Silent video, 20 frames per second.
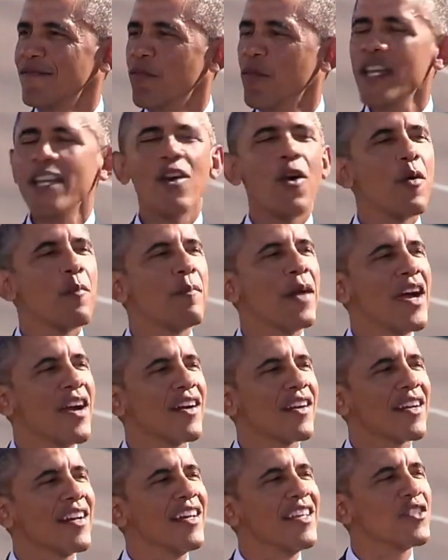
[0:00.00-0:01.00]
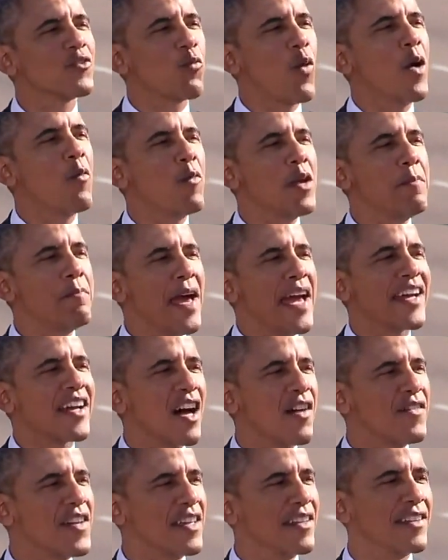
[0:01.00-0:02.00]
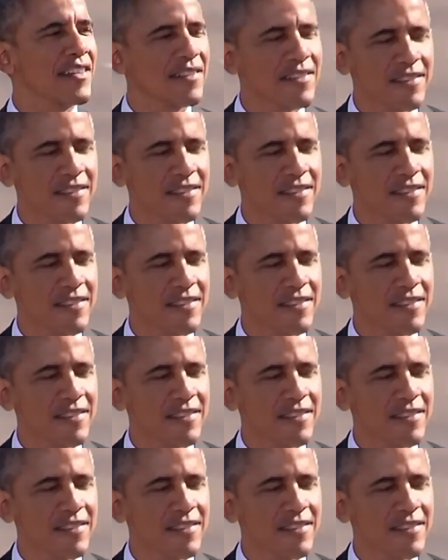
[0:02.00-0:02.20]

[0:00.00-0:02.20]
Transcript: We know America is what we make of it.